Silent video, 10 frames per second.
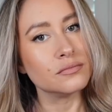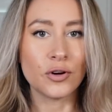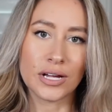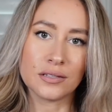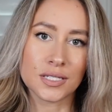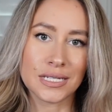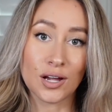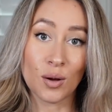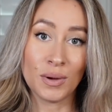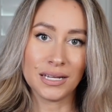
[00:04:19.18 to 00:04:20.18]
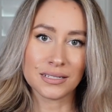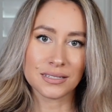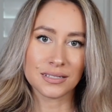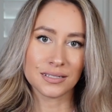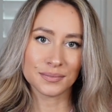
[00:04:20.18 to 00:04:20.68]
France, you're on my
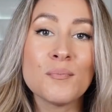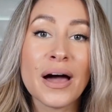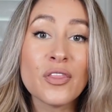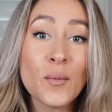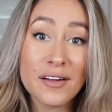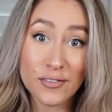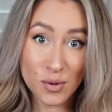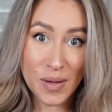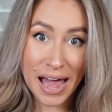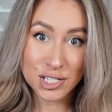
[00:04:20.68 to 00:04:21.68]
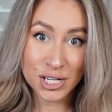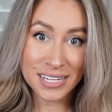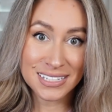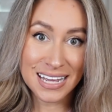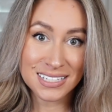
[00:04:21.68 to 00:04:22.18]
list. By the way, if you're a pageant
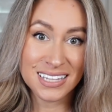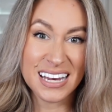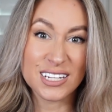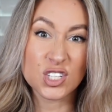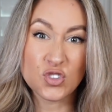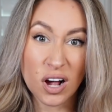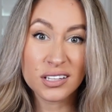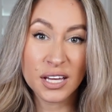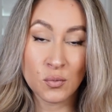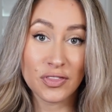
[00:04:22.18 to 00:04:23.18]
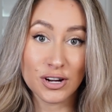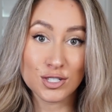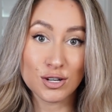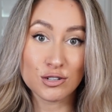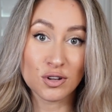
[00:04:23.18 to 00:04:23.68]
contestant that is struggling with their
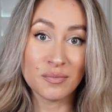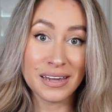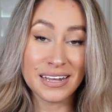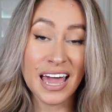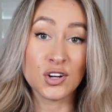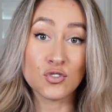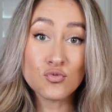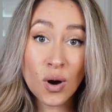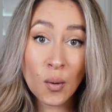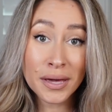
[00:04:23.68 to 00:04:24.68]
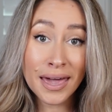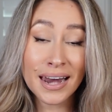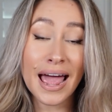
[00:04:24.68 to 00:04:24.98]
social media and growing it,